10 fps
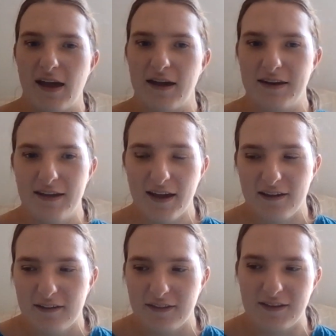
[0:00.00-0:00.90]
And
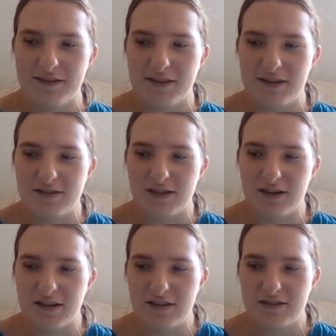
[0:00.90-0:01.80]
yeah, let's get
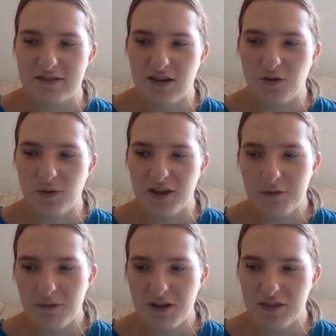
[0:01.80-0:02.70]
started. So
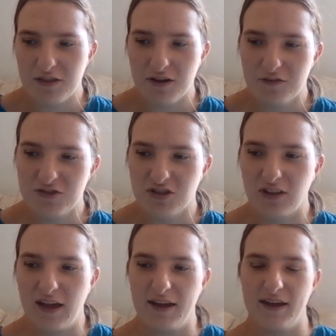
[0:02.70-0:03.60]
in the month of
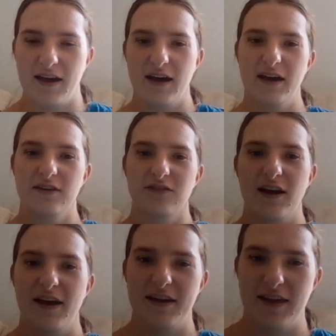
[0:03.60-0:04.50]
July, I
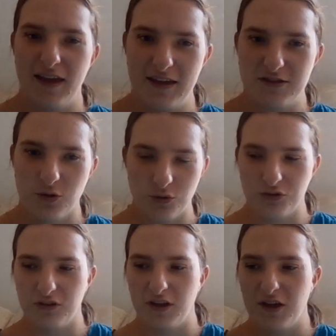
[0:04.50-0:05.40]
read a
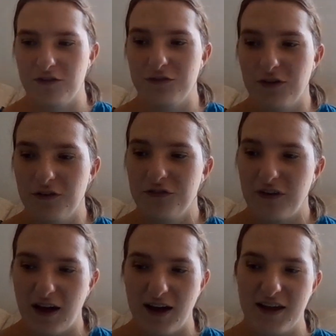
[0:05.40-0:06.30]
total of
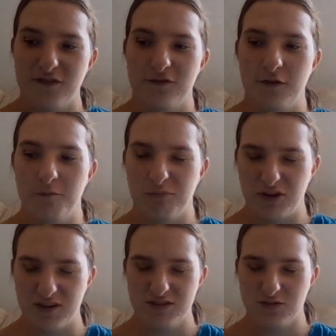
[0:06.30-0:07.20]
five
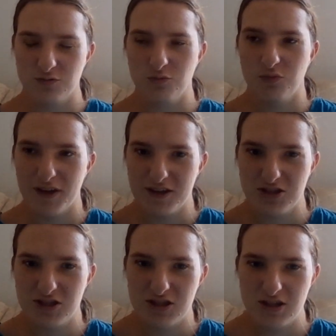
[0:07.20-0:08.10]
books,
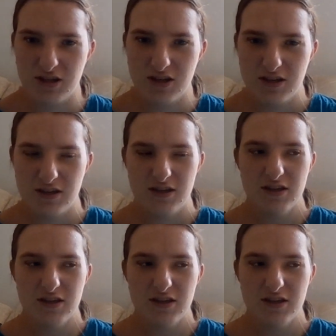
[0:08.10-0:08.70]
which